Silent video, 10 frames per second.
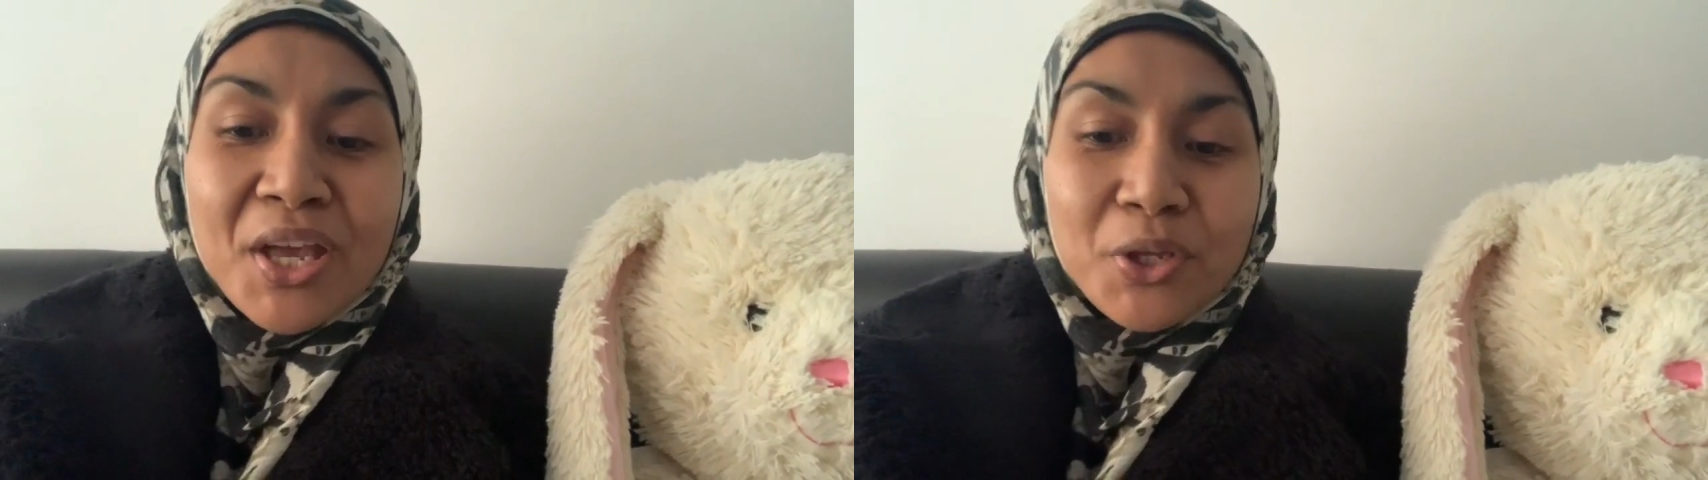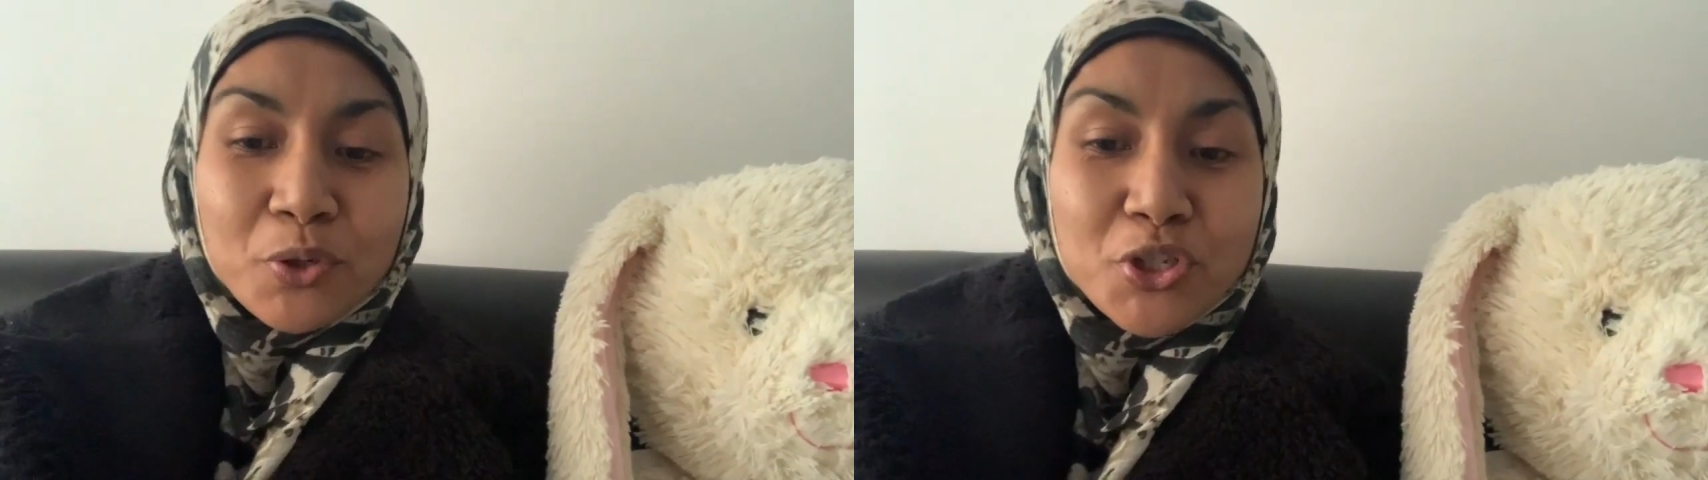
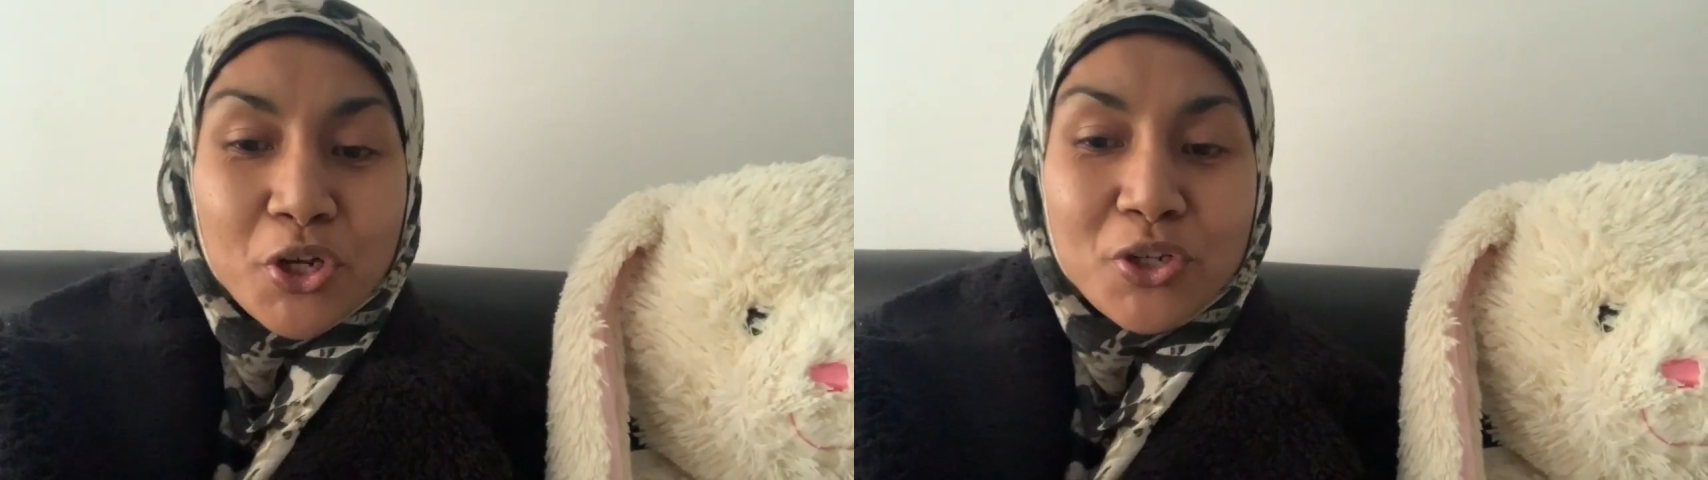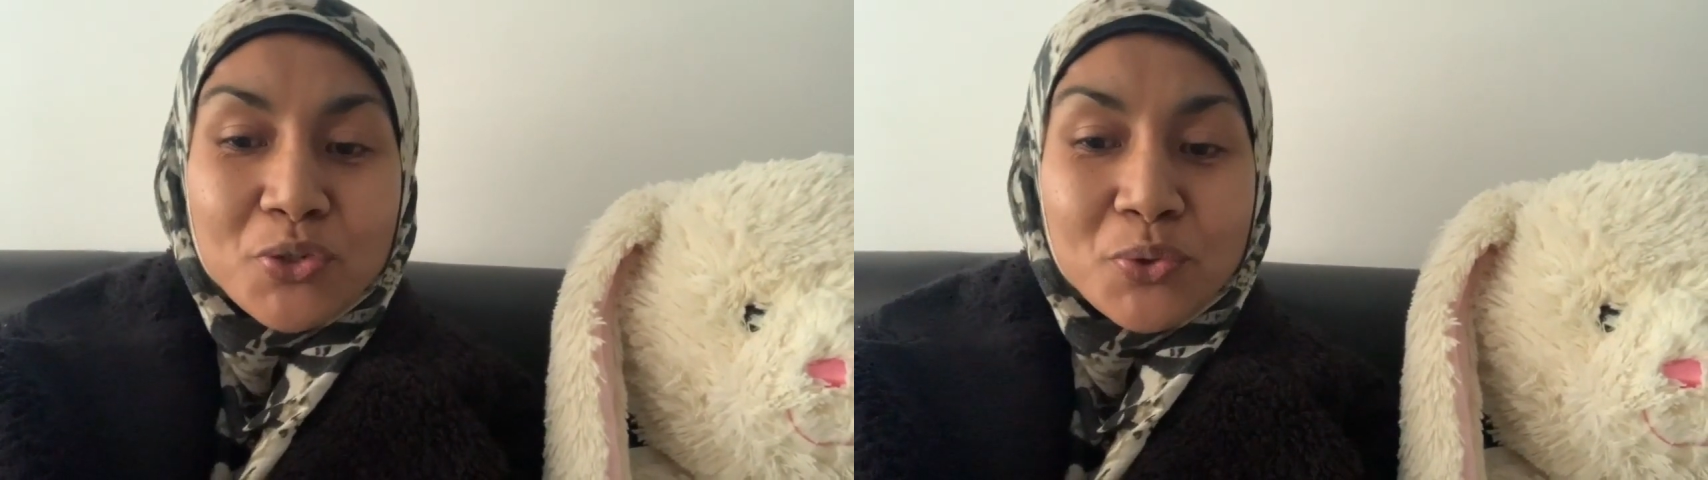your
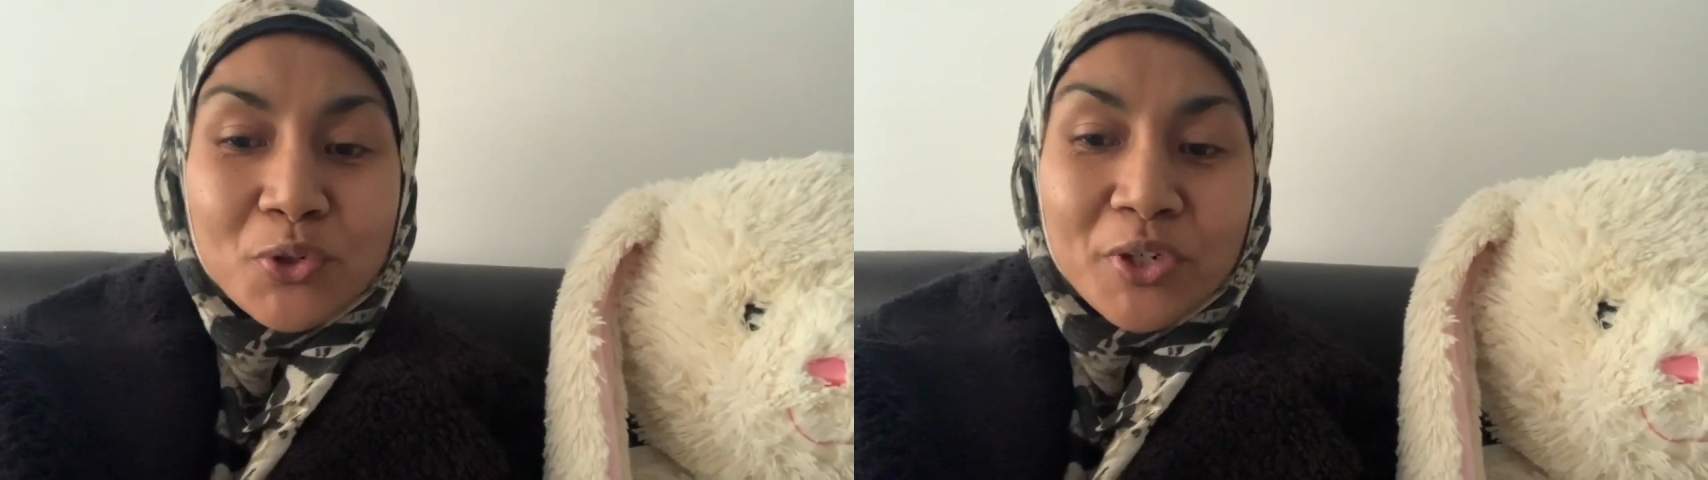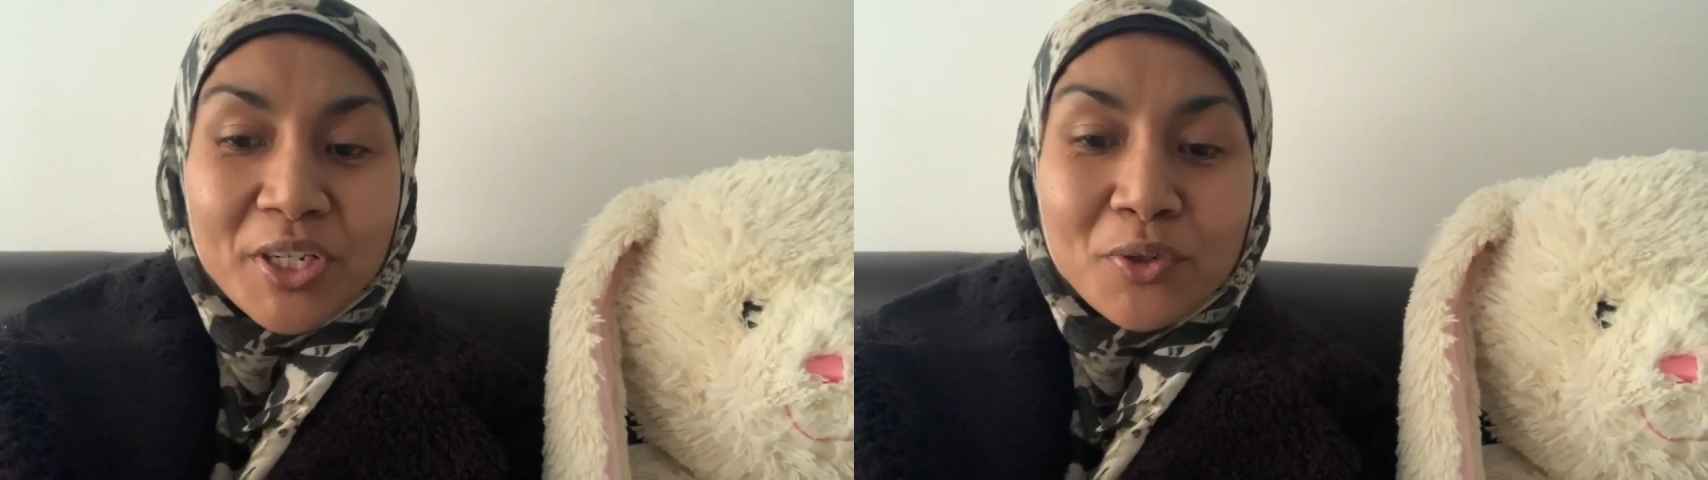total
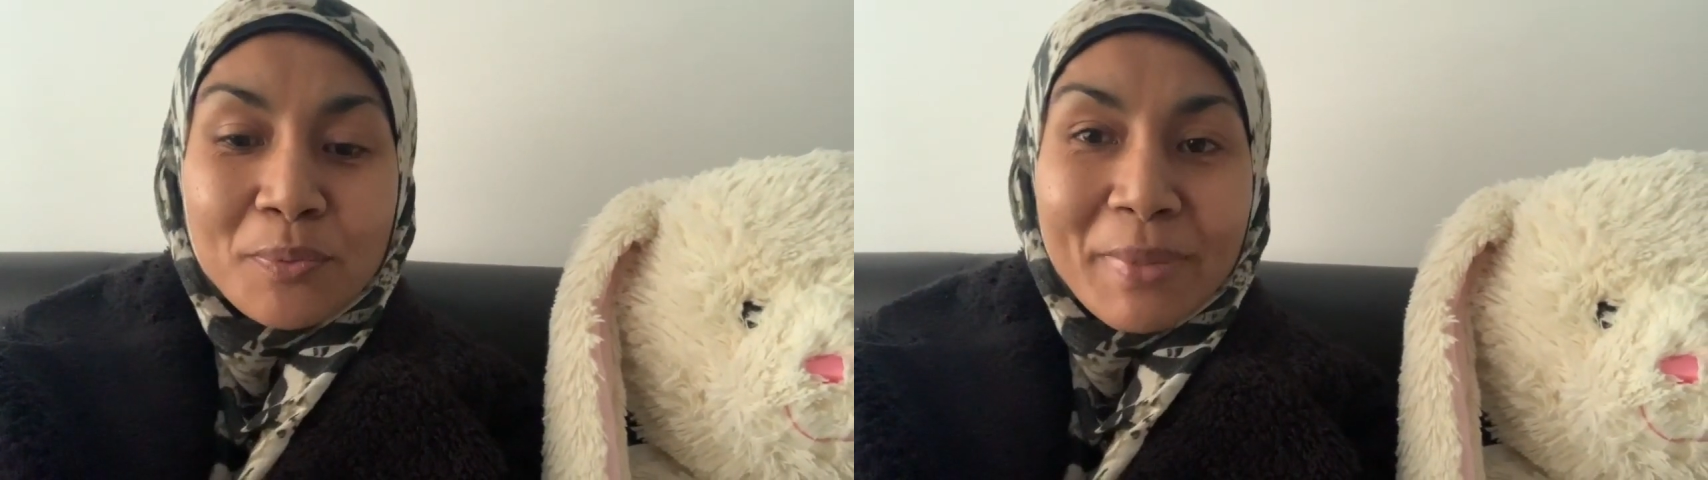critical